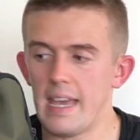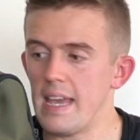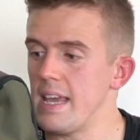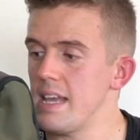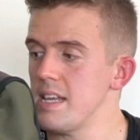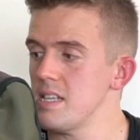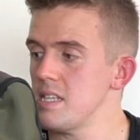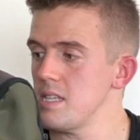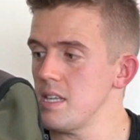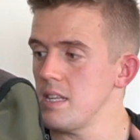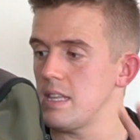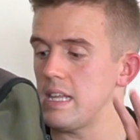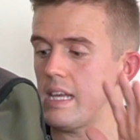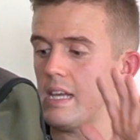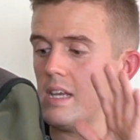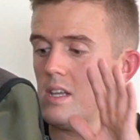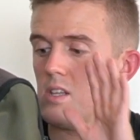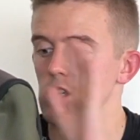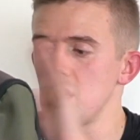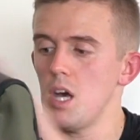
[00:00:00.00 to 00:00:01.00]
is
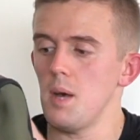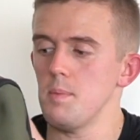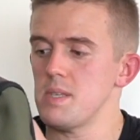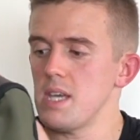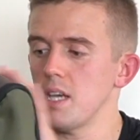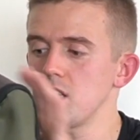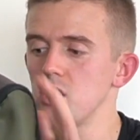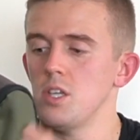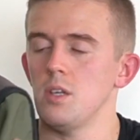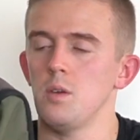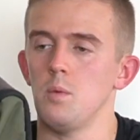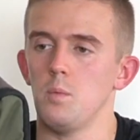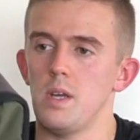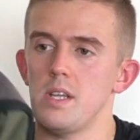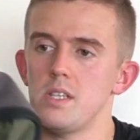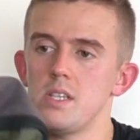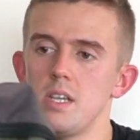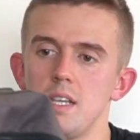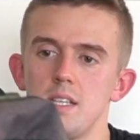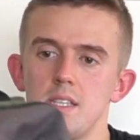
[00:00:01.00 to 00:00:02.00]
the top section,
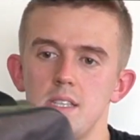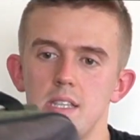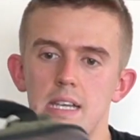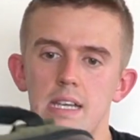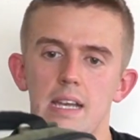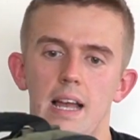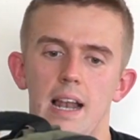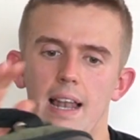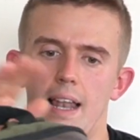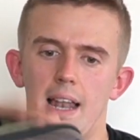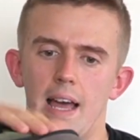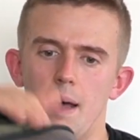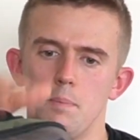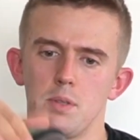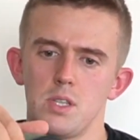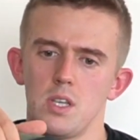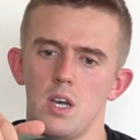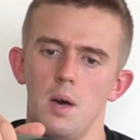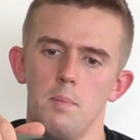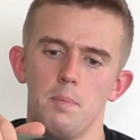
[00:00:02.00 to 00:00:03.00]
which is the
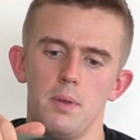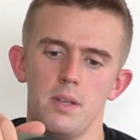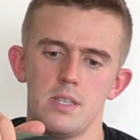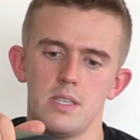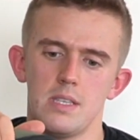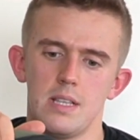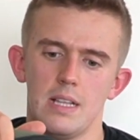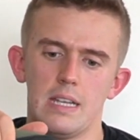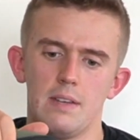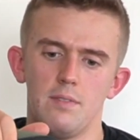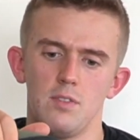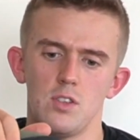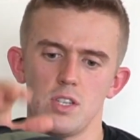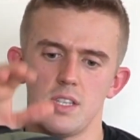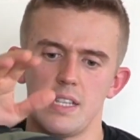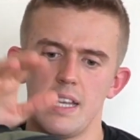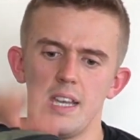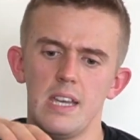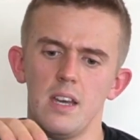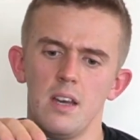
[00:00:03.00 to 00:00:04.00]
laptop sleeve
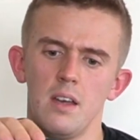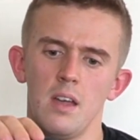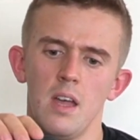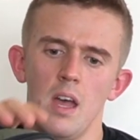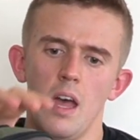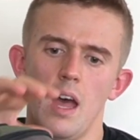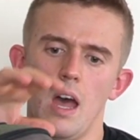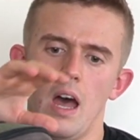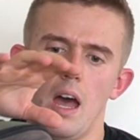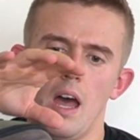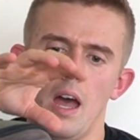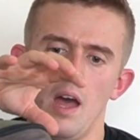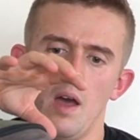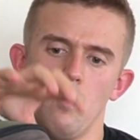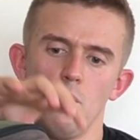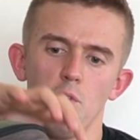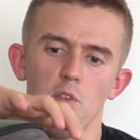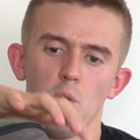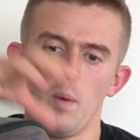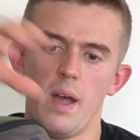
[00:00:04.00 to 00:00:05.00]
just here,
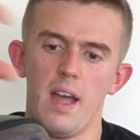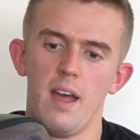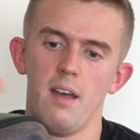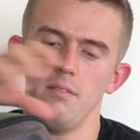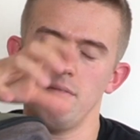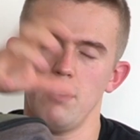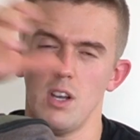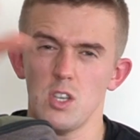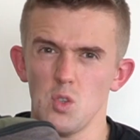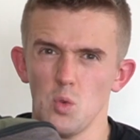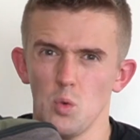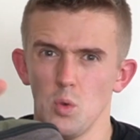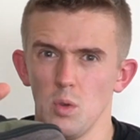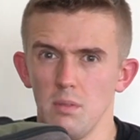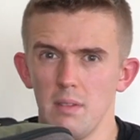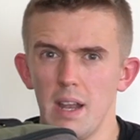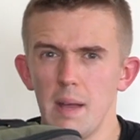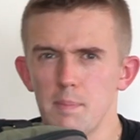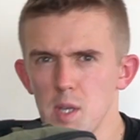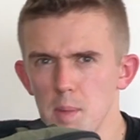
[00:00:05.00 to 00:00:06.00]
for where I
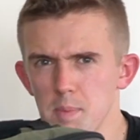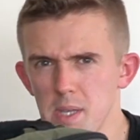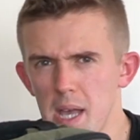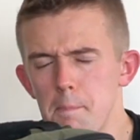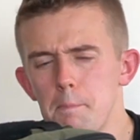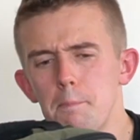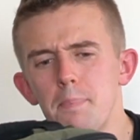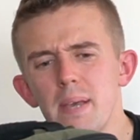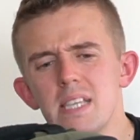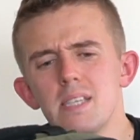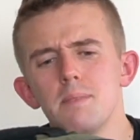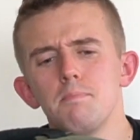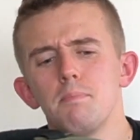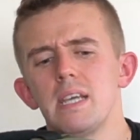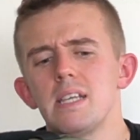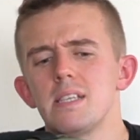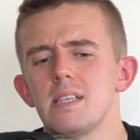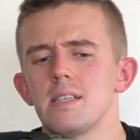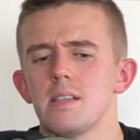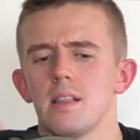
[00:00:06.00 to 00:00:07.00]
store laptops and bits and
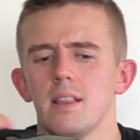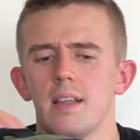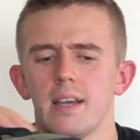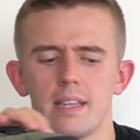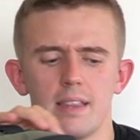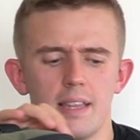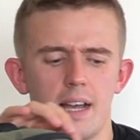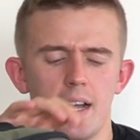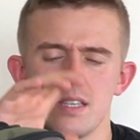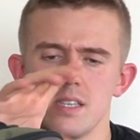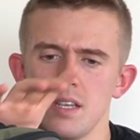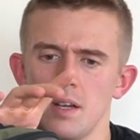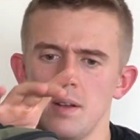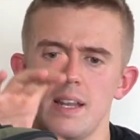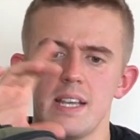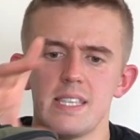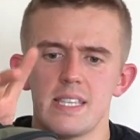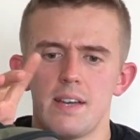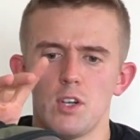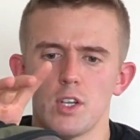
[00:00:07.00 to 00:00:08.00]
pieces like that. So
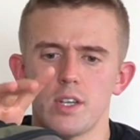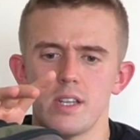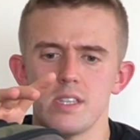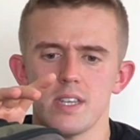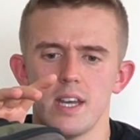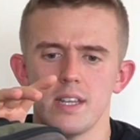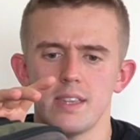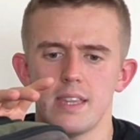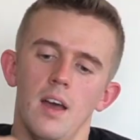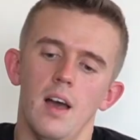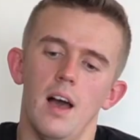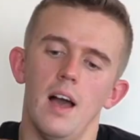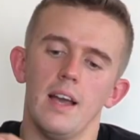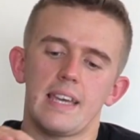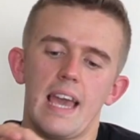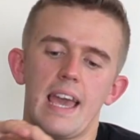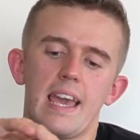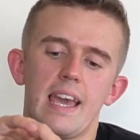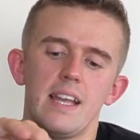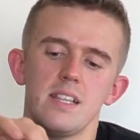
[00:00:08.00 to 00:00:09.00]
let's have a look inside there.
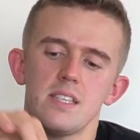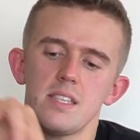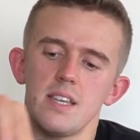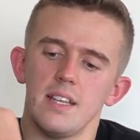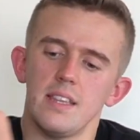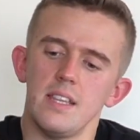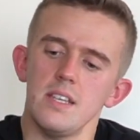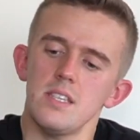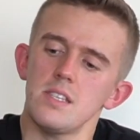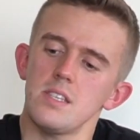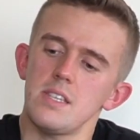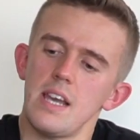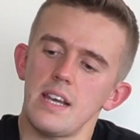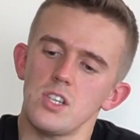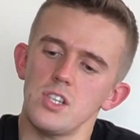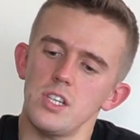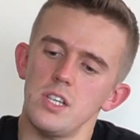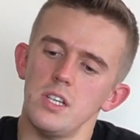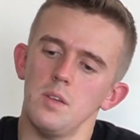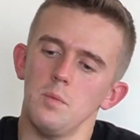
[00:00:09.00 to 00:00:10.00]
Okay, inside this
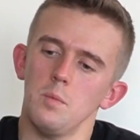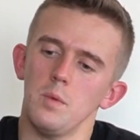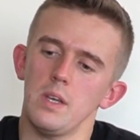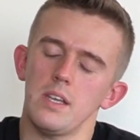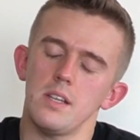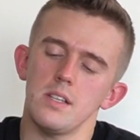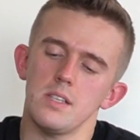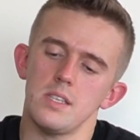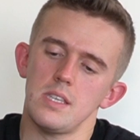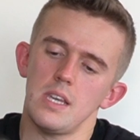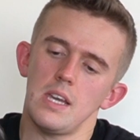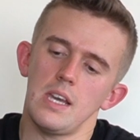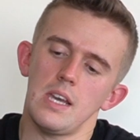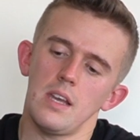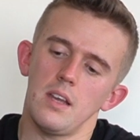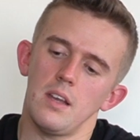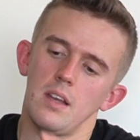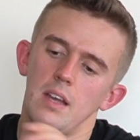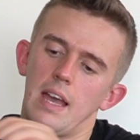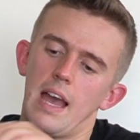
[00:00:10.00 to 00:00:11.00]
section, we can
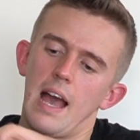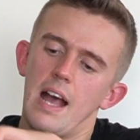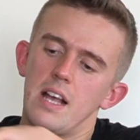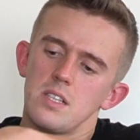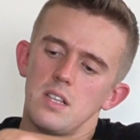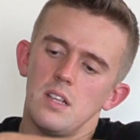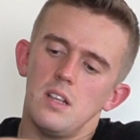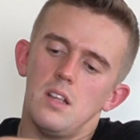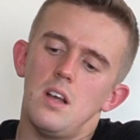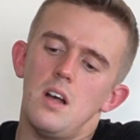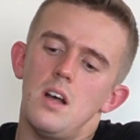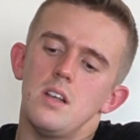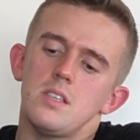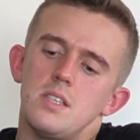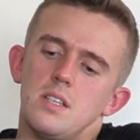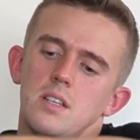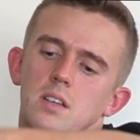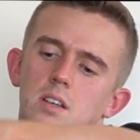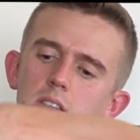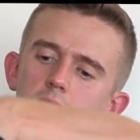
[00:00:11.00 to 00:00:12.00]
see it has lots
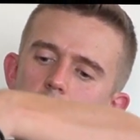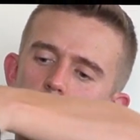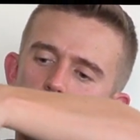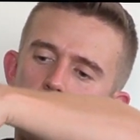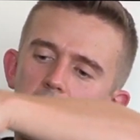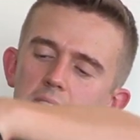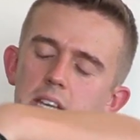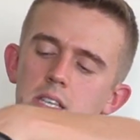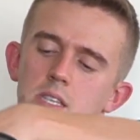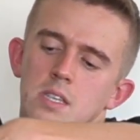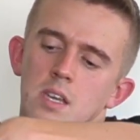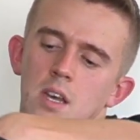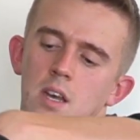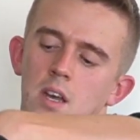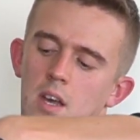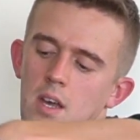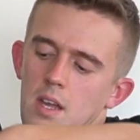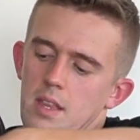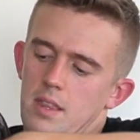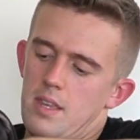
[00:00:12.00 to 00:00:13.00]
and lots of space.
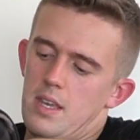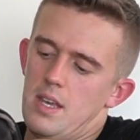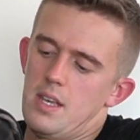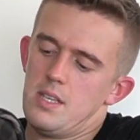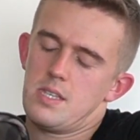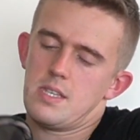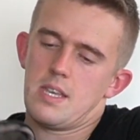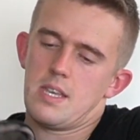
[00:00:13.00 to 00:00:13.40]
This